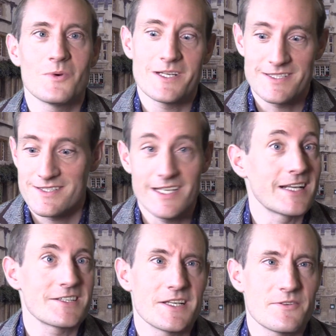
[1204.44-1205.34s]
What is
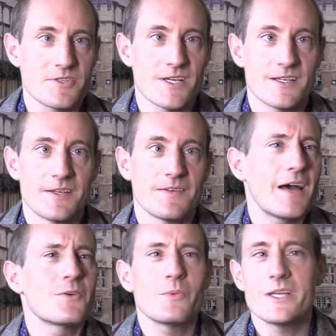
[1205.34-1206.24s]
English literature?
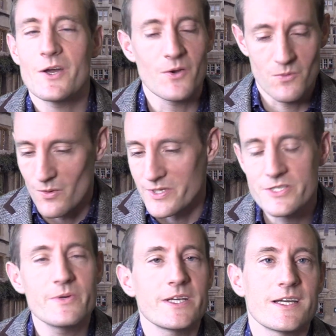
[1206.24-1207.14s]
How do we know what we're
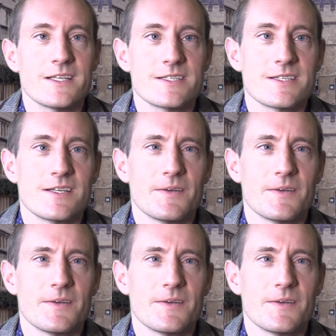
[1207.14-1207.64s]
doing and